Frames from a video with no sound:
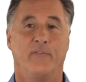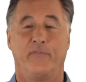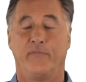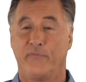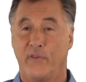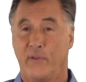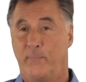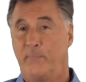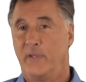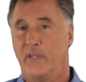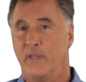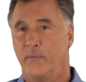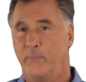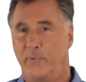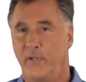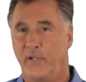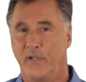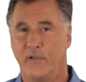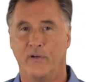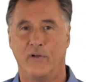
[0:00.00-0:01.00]
flipping the
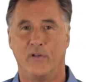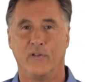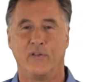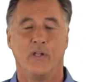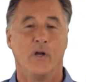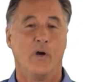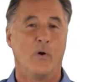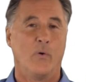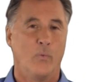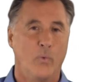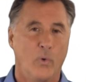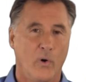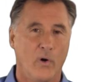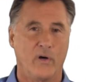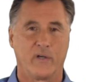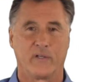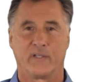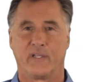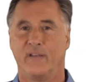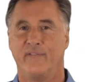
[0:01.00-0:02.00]
bill
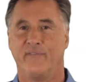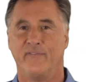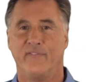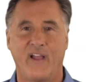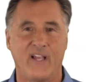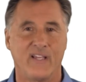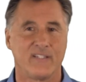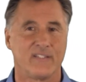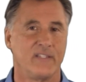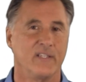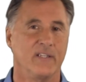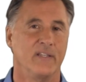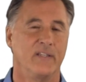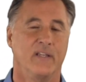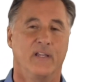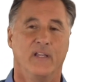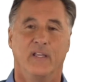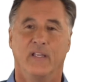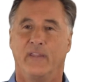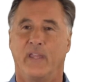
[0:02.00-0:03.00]
worked,
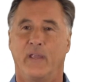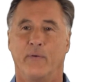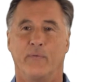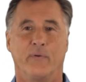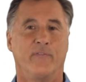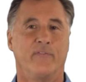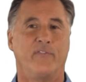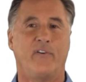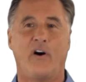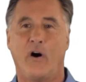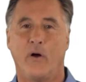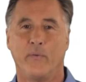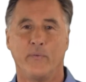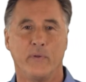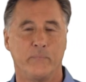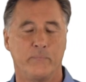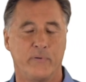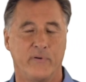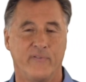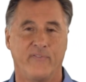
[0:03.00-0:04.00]
invested, they were
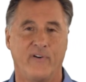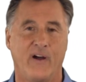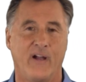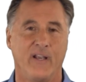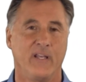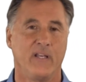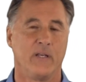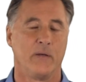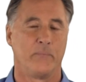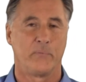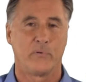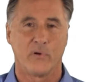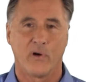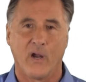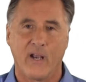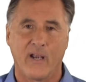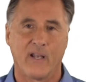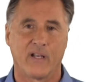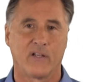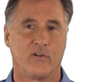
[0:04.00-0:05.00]
involved in providing a
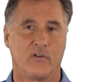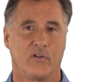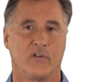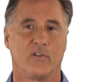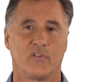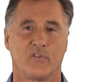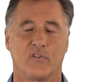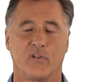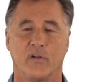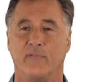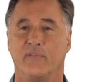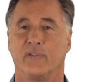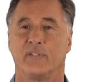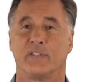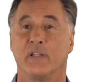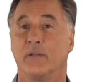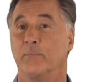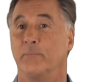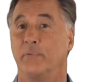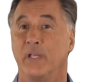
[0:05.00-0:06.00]
product or a
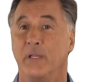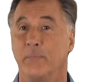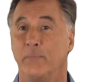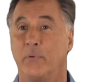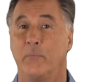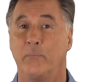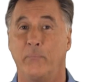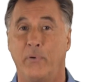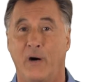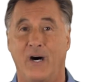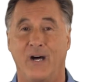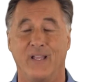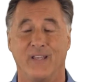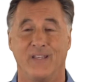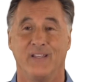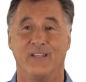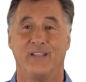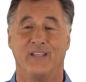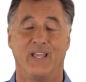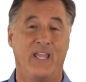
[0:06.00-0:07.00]
service that people bought
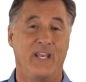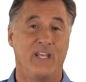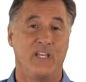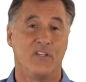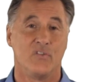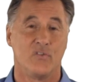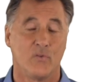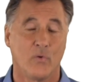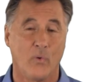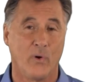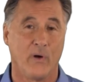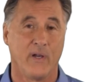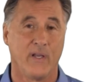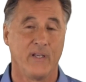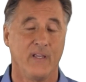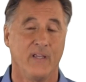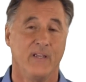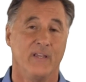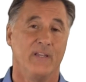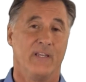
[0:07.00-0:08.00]
and
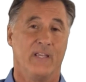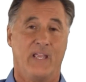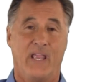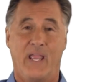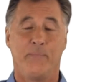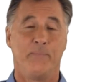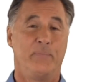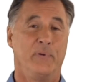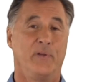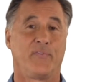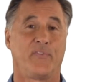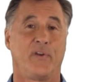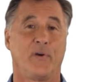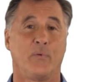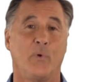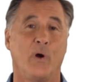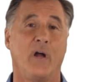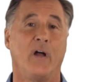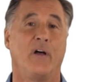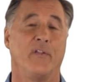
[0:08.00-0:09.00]
enjoyed and built
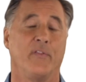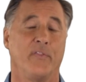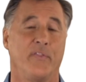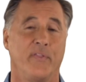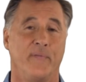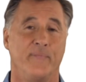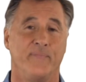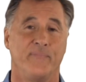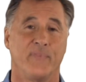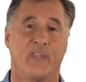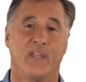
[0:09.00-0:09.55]
their wealth.